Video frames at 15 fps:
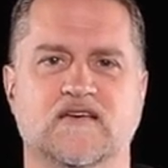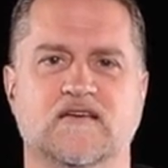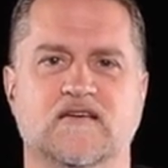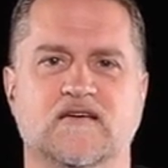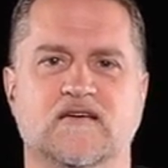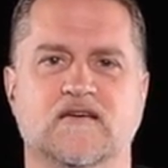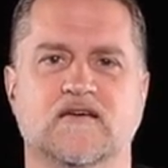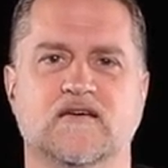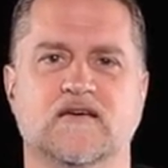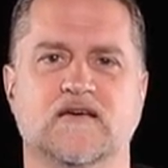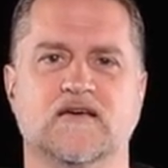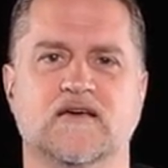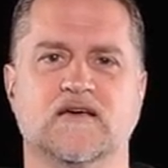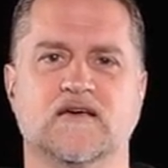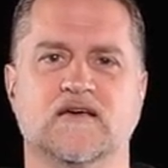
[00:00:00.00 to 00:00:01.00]

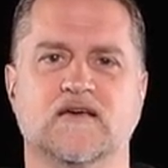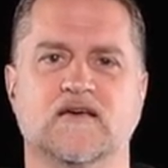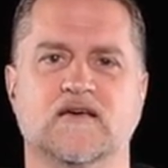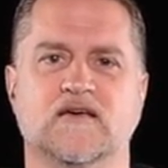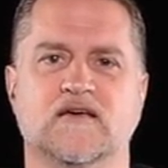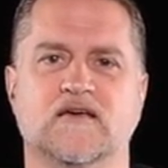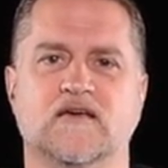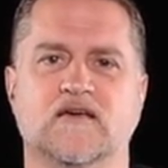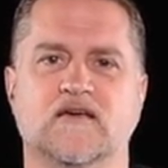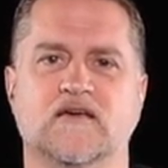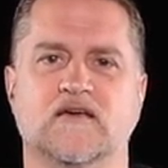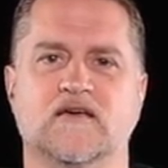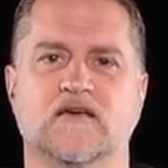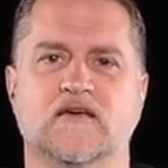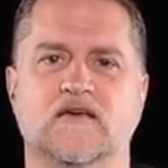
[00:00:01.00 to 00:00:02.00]

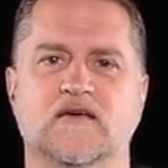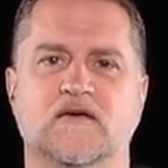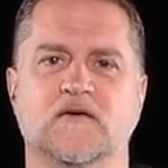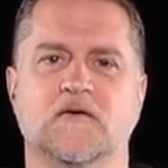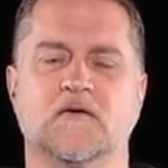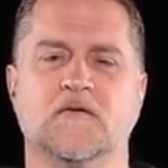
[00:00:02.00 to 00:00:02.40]
[no speech]